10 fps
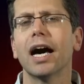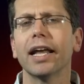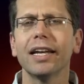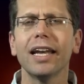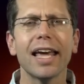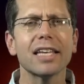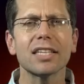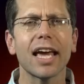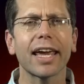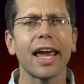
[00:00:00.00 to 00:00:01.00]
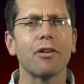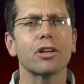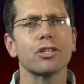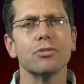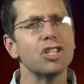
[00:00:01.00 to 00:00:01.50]
Unless that
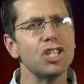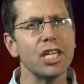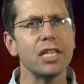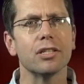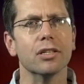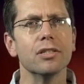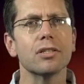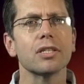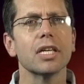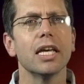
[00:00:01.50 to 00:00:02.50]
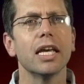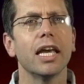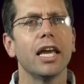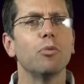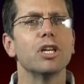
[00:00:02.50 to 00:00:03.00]
character is Jesus,
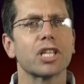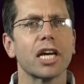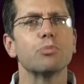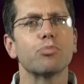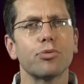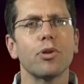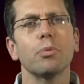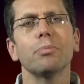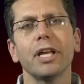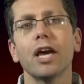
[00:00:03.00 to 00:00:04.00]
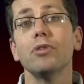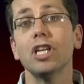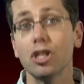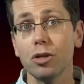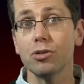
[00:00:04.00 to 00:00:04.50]
in which case probably
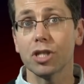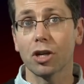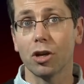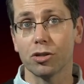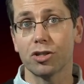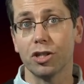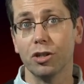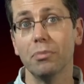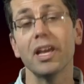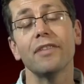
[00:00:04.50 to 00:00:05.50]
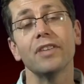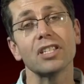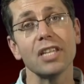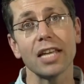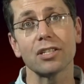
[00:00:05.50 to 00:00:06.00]
only use a costume if
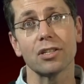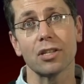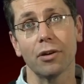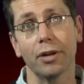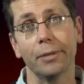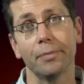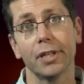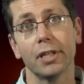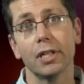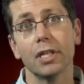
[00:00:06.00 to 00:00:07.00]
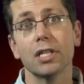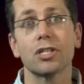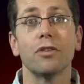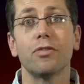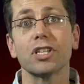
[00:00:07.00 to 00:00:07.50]
it's necessary.
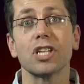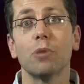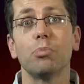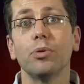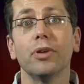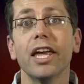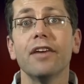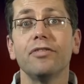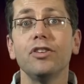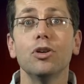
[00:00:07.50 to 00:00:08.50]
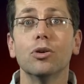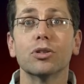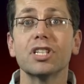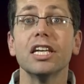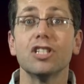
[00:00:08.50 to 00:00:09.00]
So for example, if
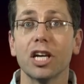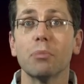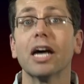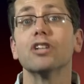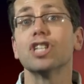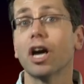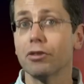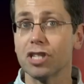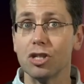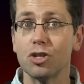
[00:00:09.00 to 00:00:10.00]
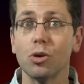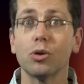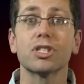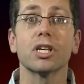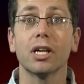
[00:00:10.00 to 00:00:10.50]
you're teaching about Jairus'
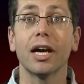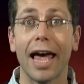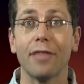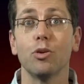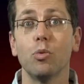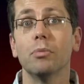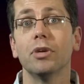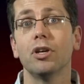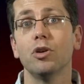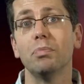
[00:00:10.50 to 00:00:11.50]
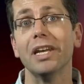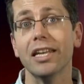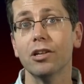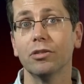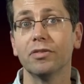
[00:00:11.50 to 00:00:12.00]
daughter and the woman who'd
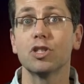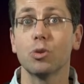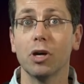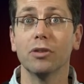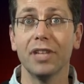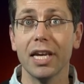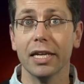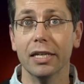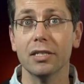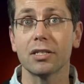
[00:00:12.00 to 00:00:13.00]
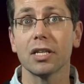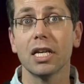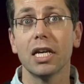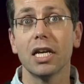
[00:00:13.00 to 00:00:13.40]
been ill for 12 years,